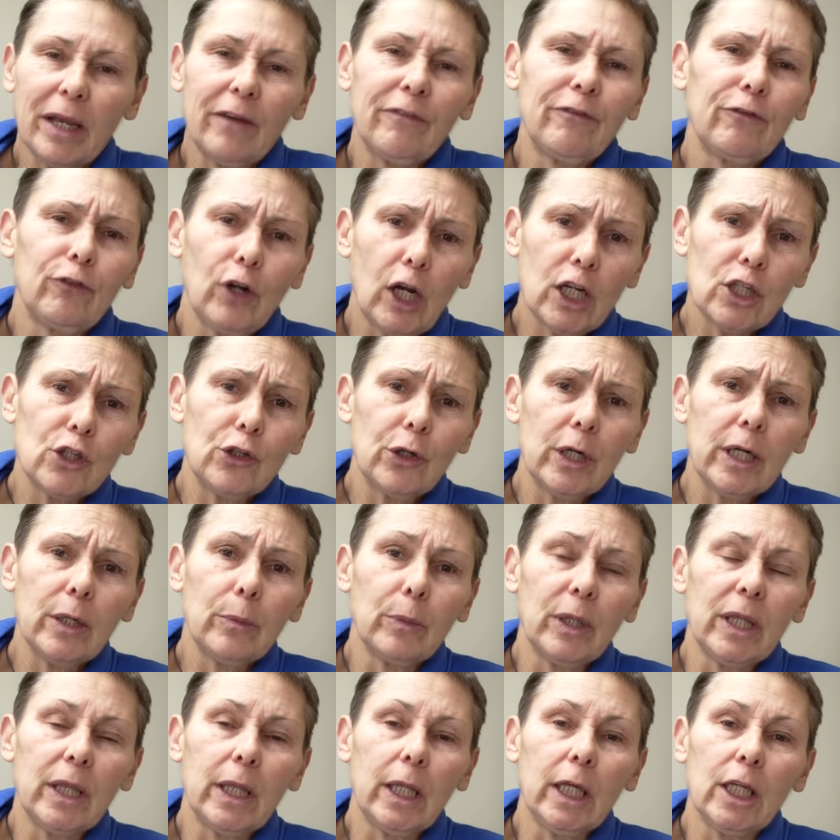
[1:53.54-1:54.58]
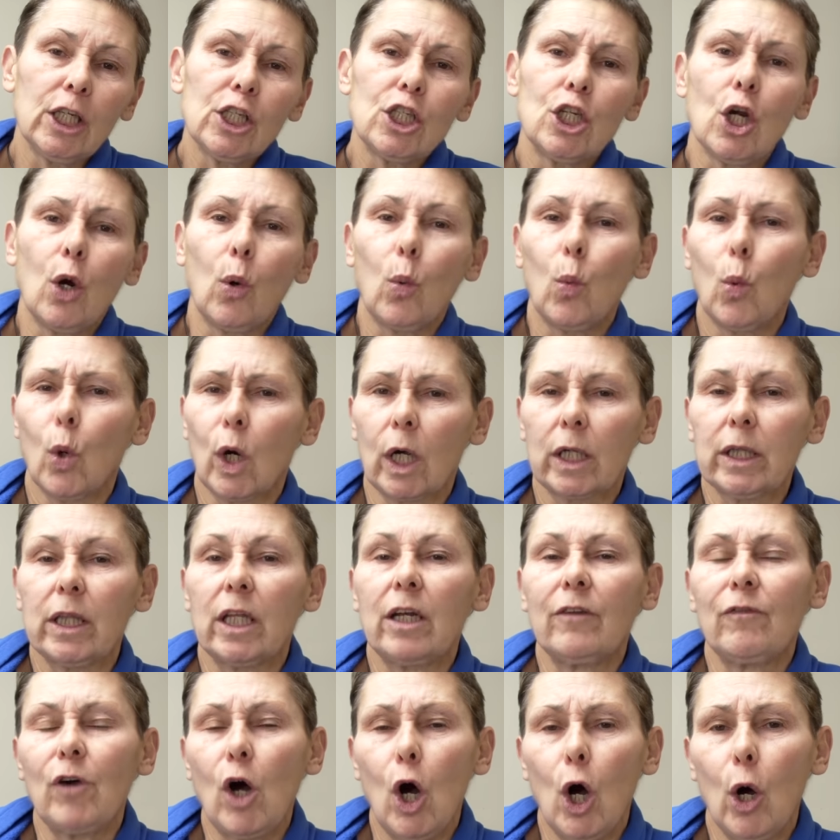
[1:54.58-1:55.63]
get frustrated when things don't work that
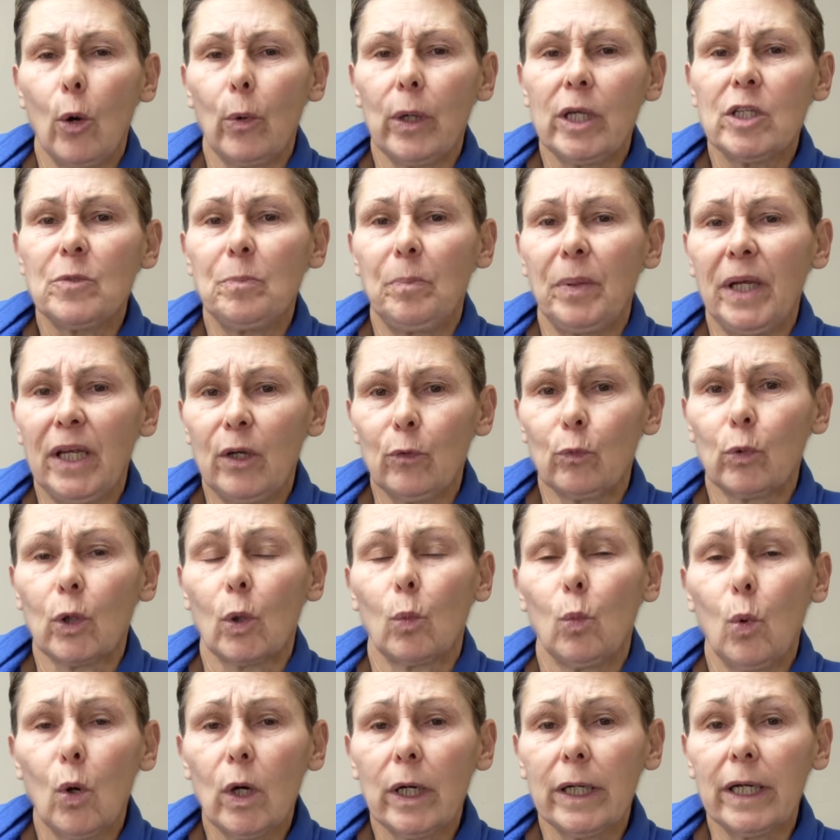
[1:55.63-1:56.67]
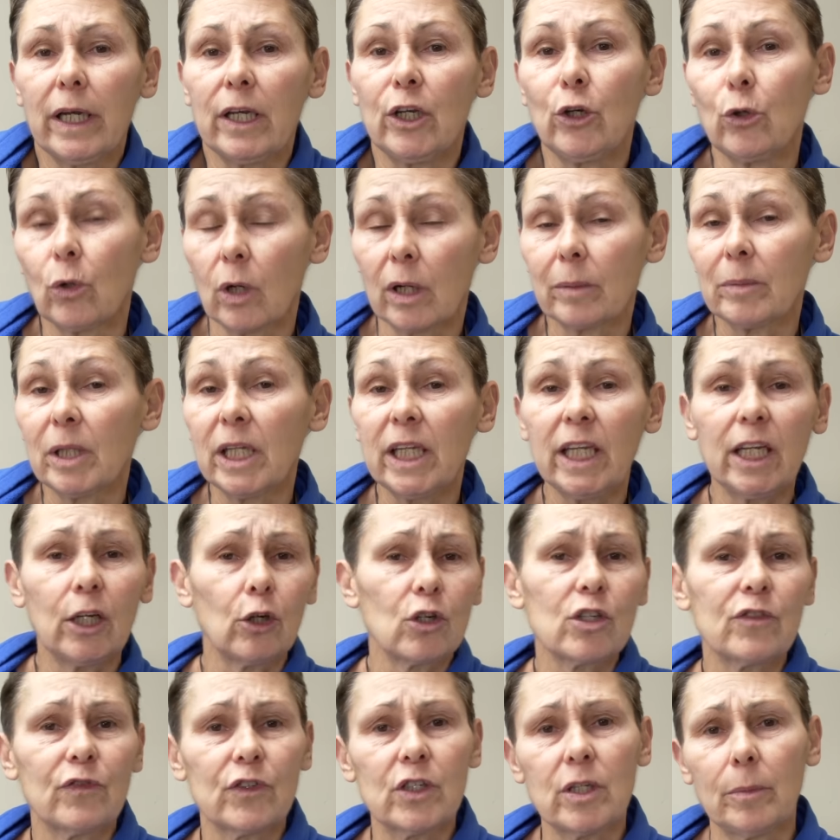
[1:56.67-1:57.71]
have always been rewarded. Normally, he
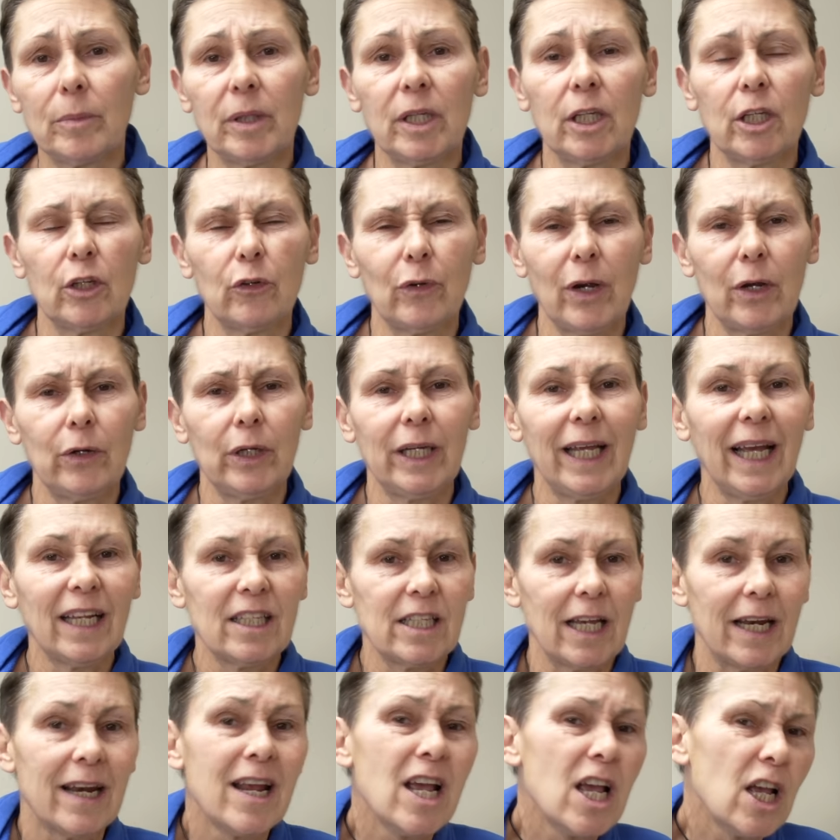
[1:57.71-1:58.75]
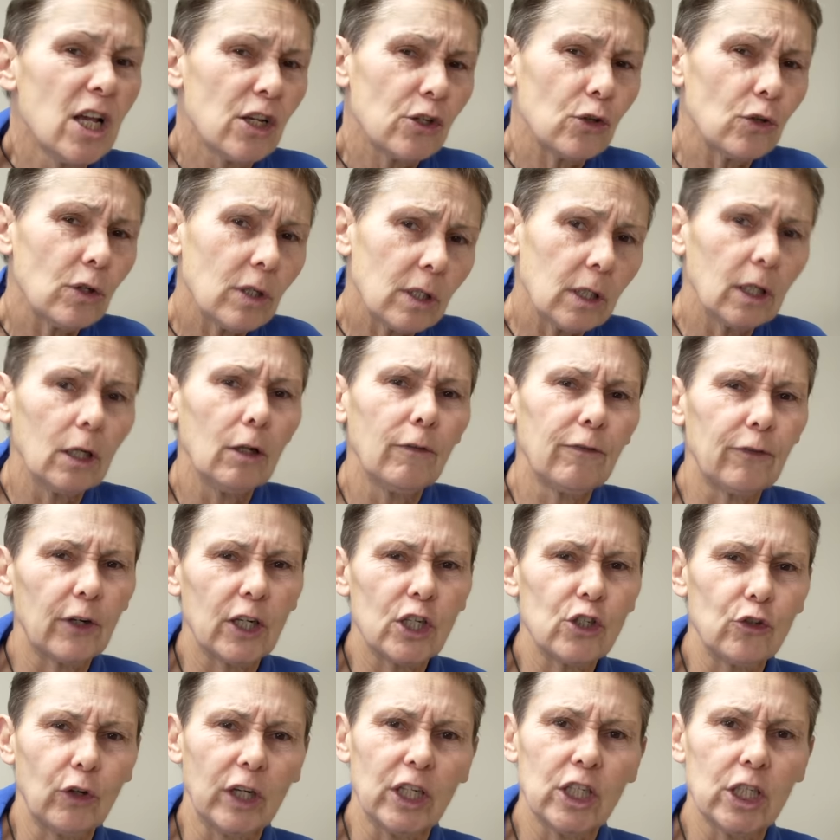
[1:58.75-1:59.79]
goes for something on the ground, he gets it. So there's a little
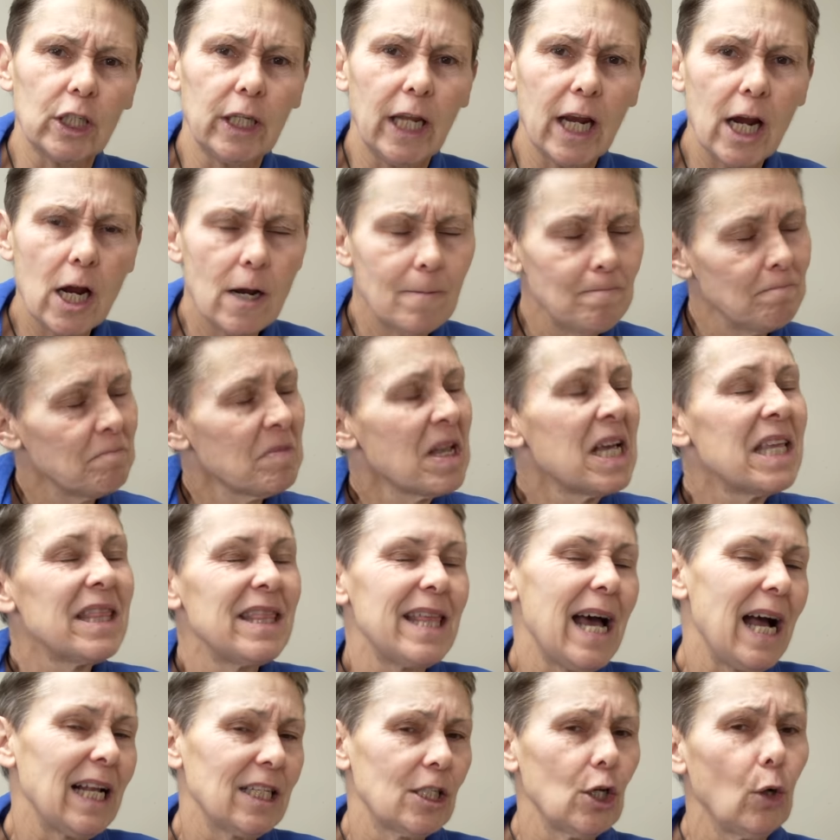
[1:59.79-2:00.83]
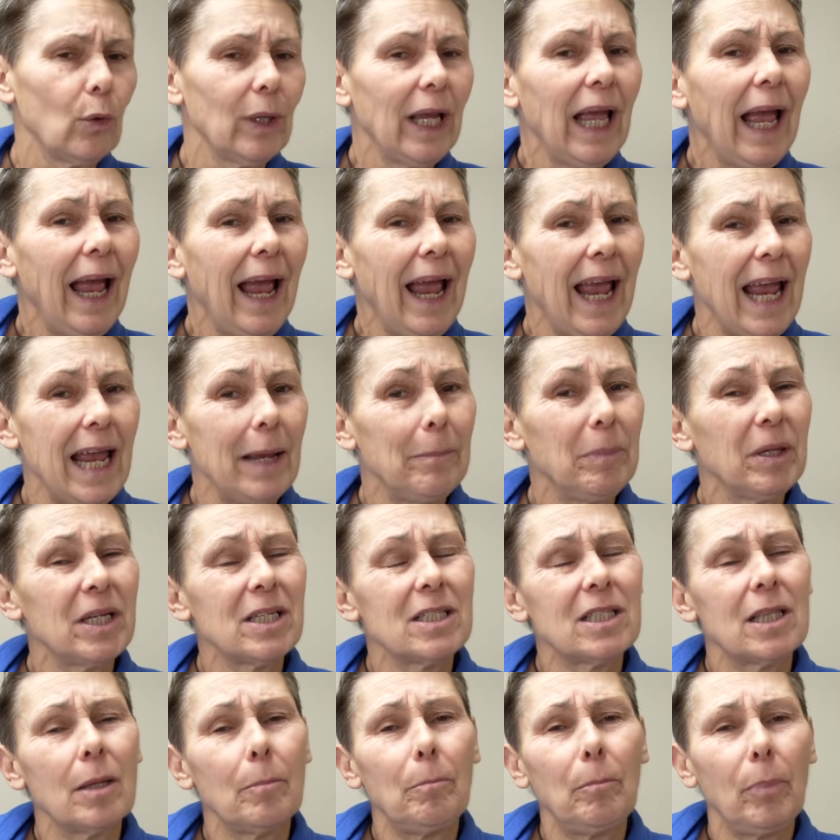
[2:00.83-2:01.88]
frustration there. That's okay,
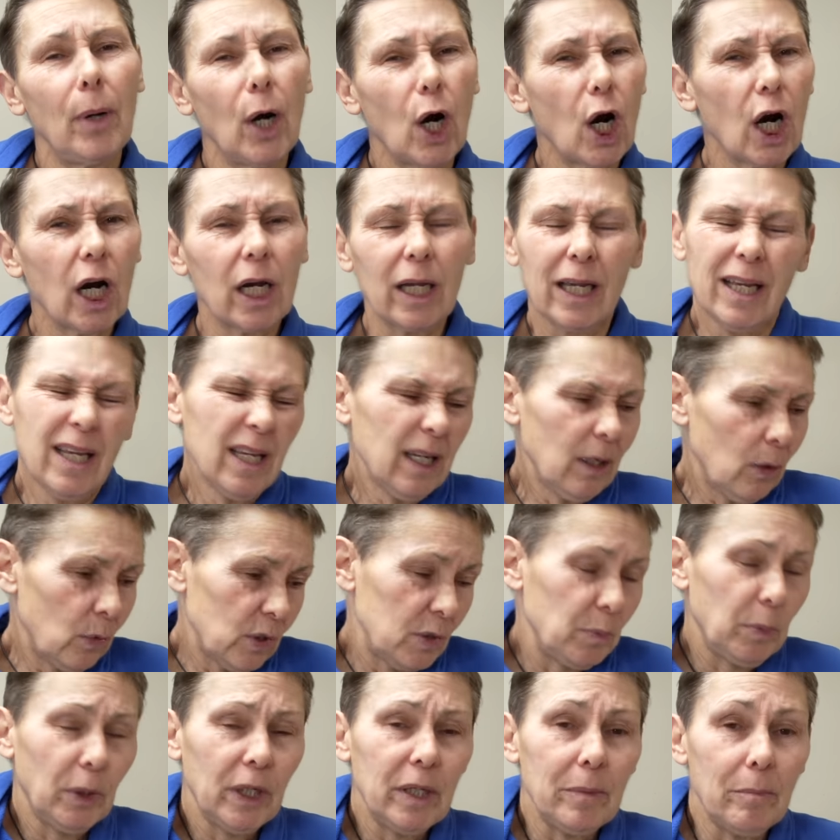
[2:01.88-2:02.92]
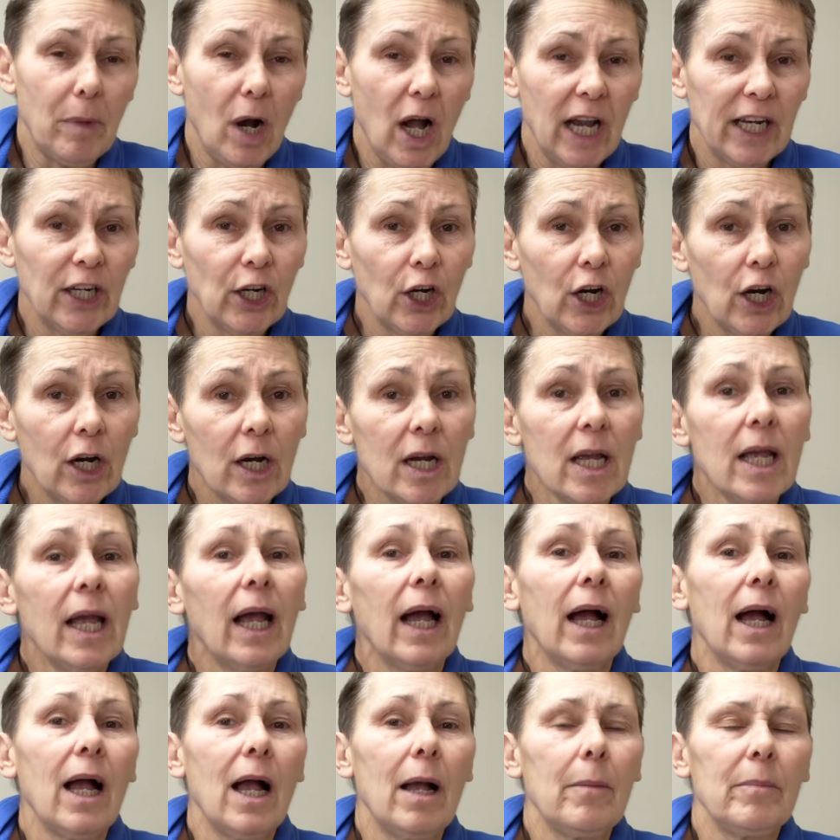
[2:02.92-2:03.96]
because the bark was pretty minor.
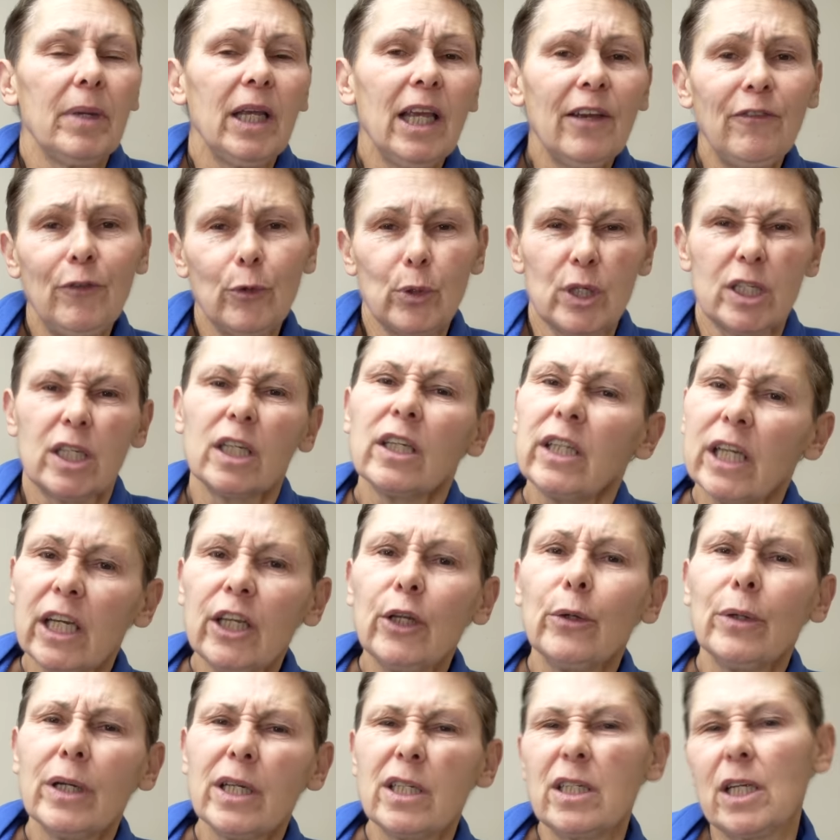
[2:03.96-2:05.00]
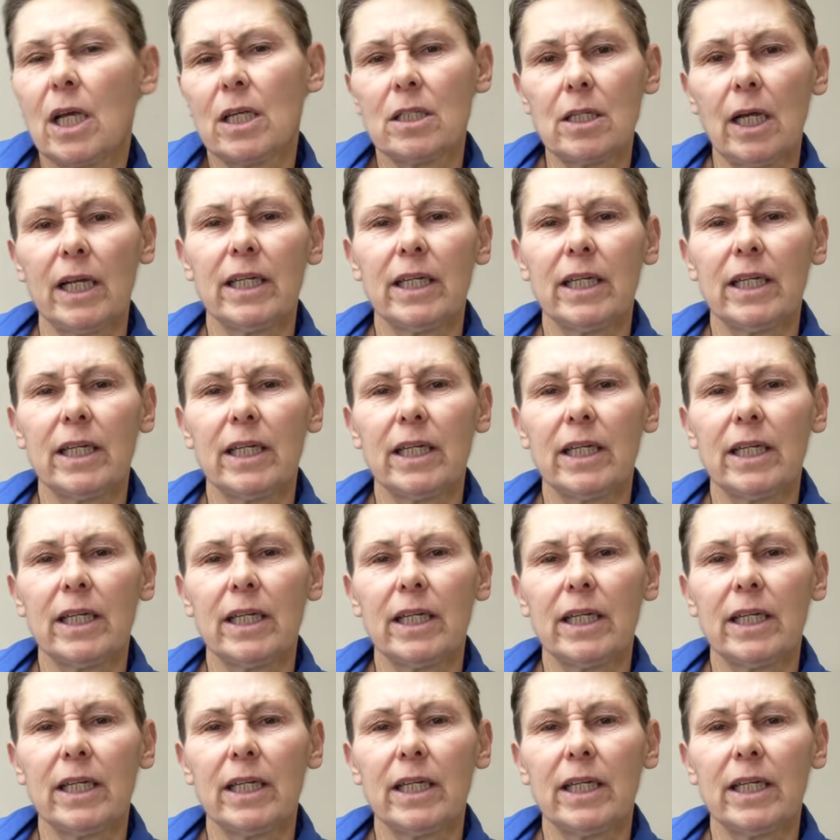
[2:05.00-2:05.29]
If it was continuous, yes,